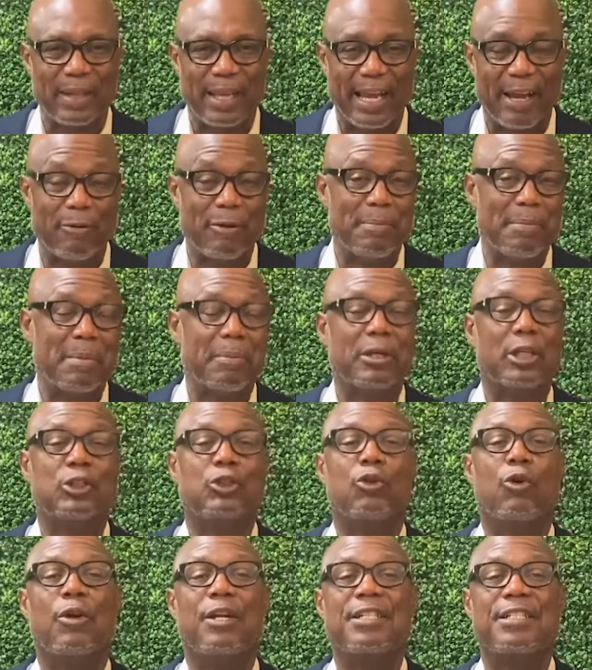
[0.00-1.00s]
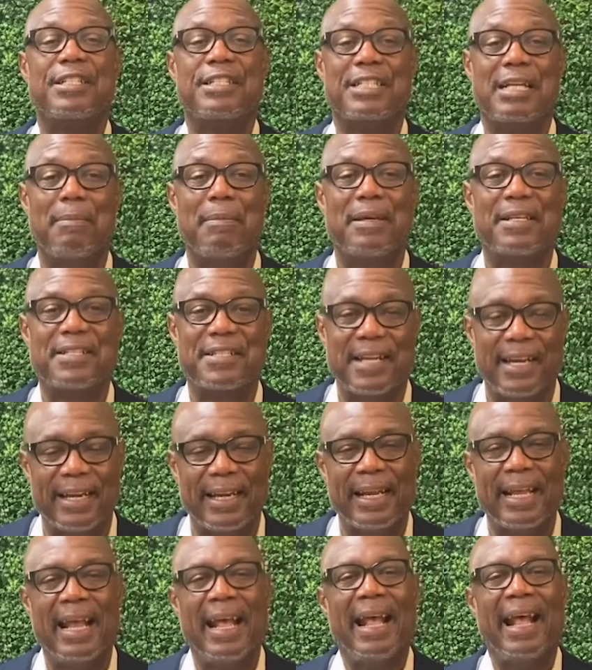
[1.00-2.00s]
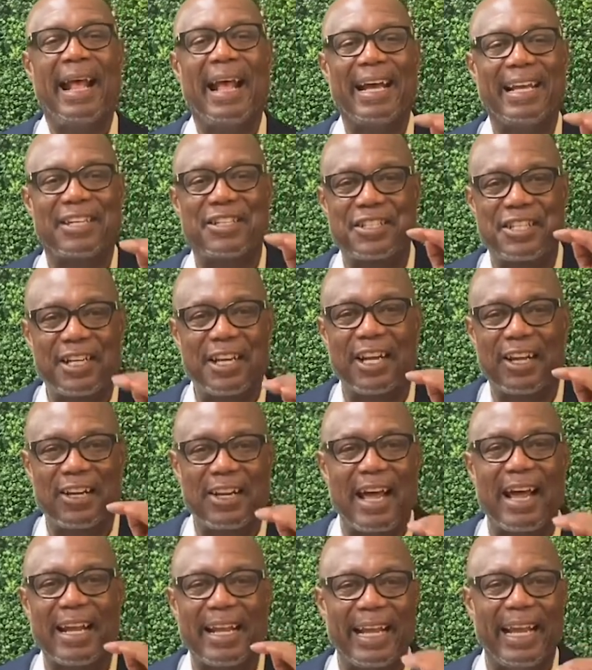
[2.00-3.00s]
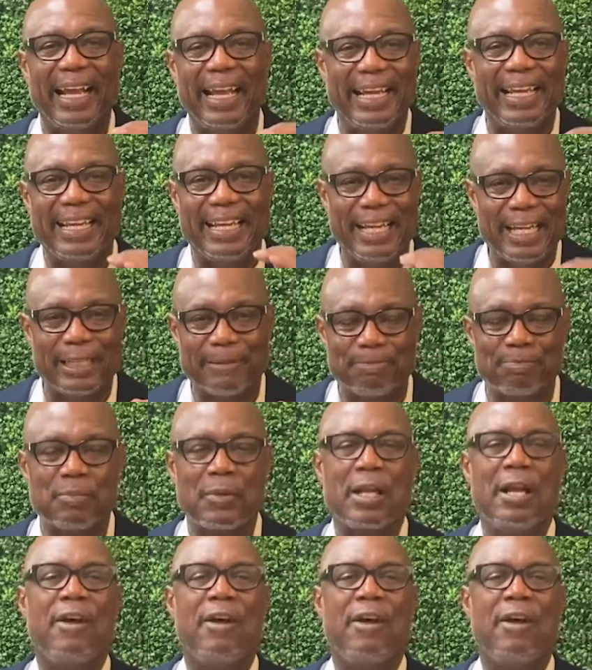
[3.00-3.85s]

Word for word: And remember to join us this coming Sunday at 10 o'clock a.m.